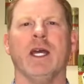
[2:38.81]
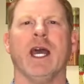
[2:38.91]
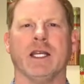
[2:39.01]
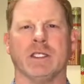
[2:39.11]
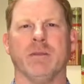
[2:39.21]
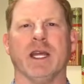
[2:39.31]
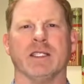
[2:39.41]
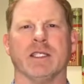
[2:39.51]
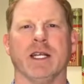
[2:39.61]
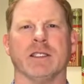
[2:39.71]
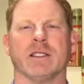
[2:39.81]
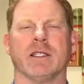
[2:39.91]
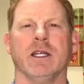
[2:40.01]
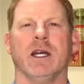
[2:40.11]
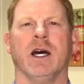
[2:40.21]
has to make sense
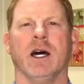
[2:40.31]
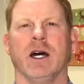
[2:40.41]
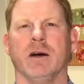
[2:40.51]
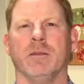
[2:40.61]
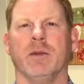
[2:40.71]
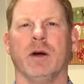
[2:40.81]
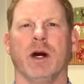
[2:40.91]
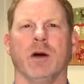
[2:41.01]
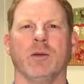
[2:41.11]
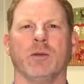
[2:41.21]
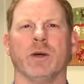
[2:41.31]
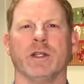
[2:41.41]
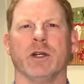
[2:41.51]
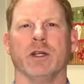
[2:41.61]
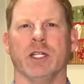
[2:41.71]
with what
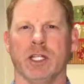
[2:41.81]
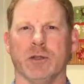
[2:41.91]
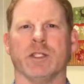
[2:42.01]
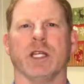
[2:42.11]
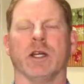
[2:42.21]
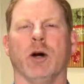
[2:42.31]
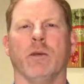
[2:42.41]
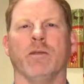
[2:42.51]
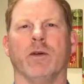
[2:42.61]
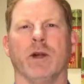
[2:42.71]
they're using the home for.